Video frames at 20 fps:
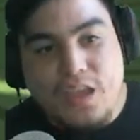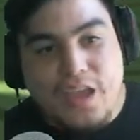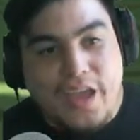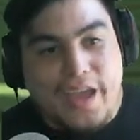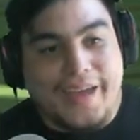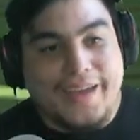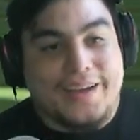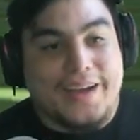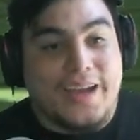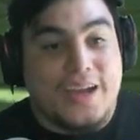
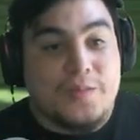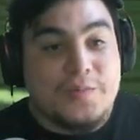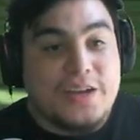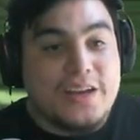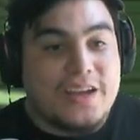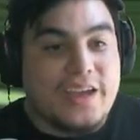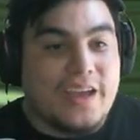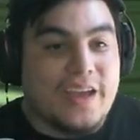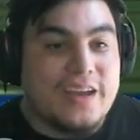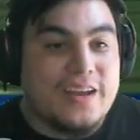And I am going
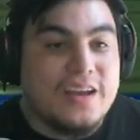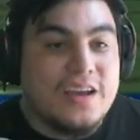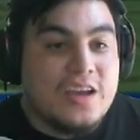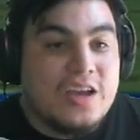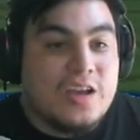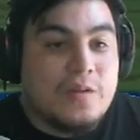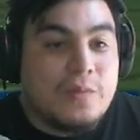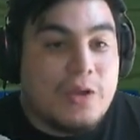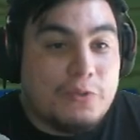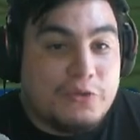to get
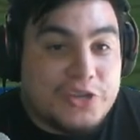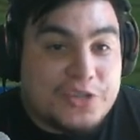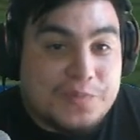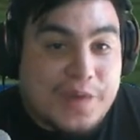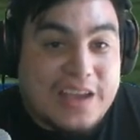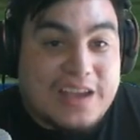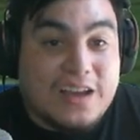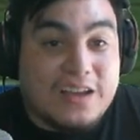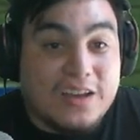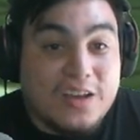my wish
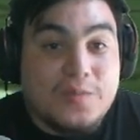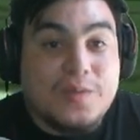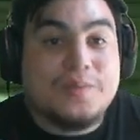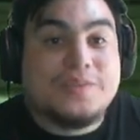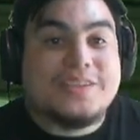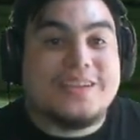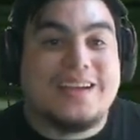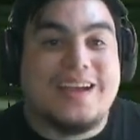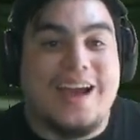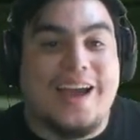back. I'm going to be able
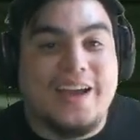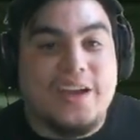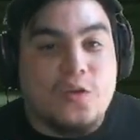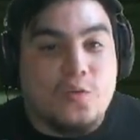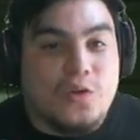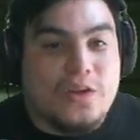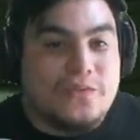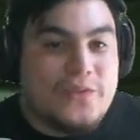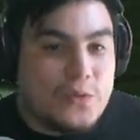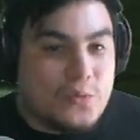to kind of
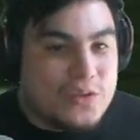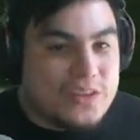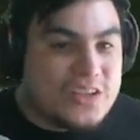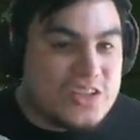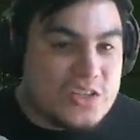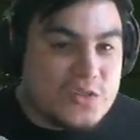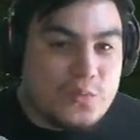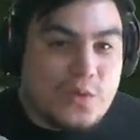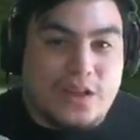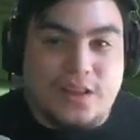1v1
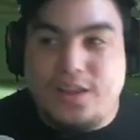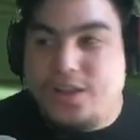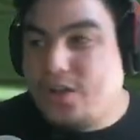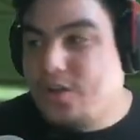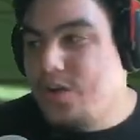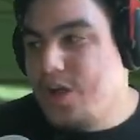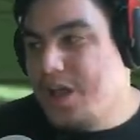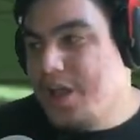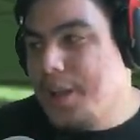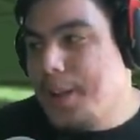this
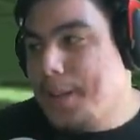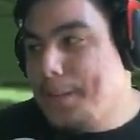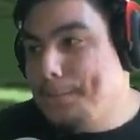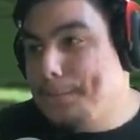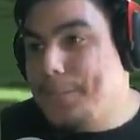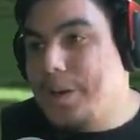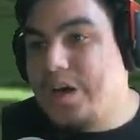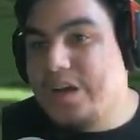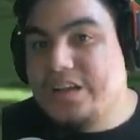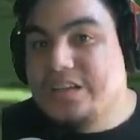Swellow,
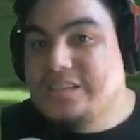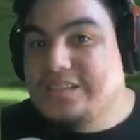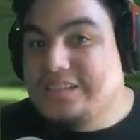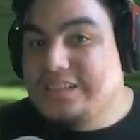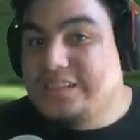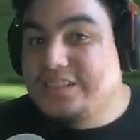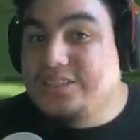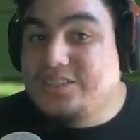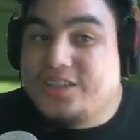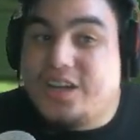but
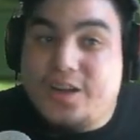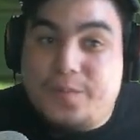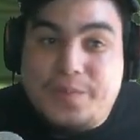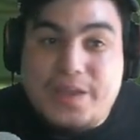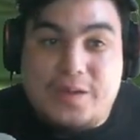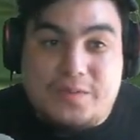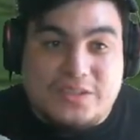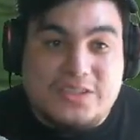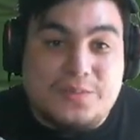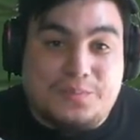he's going to be
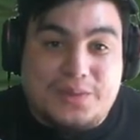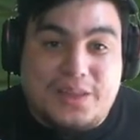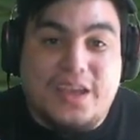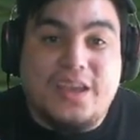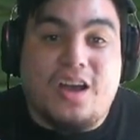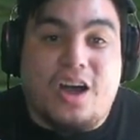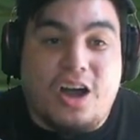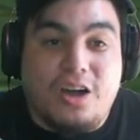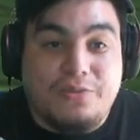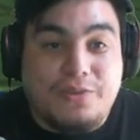able to play
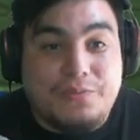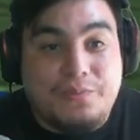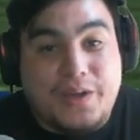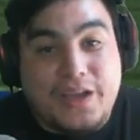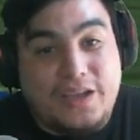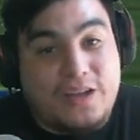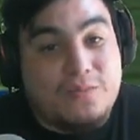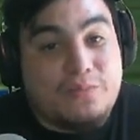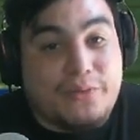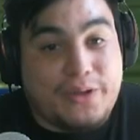off of
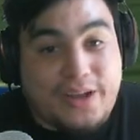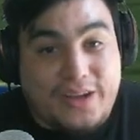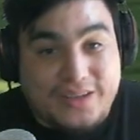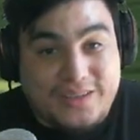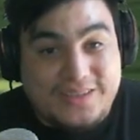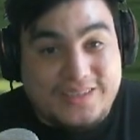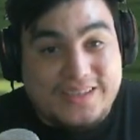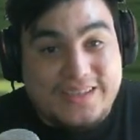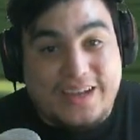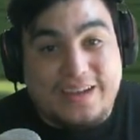my
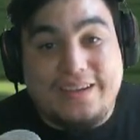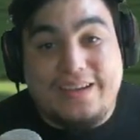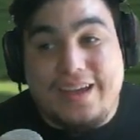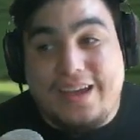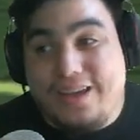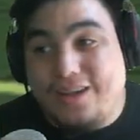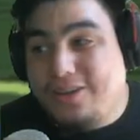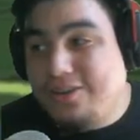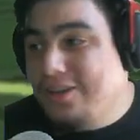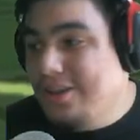Umbreon set
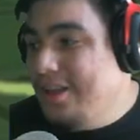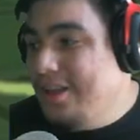now.